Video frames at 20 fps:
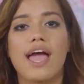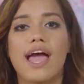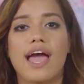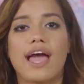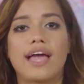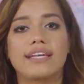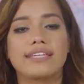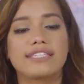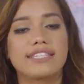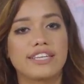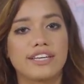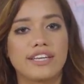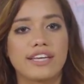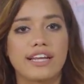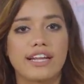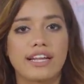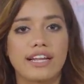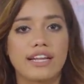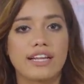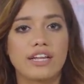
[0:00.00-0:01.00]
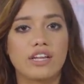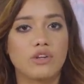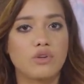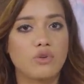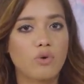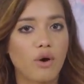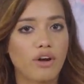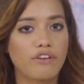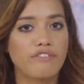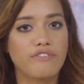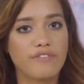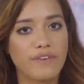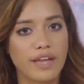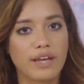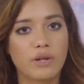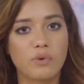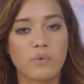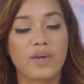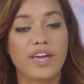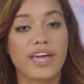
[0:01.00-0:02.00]
and it'll not
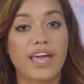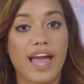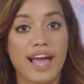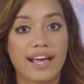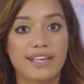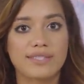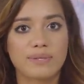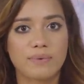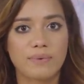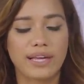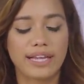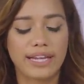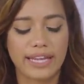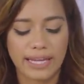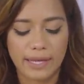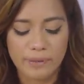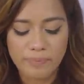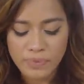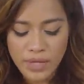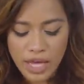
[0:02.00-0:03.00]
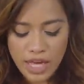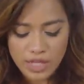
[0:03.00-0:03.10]
fade away as quickly.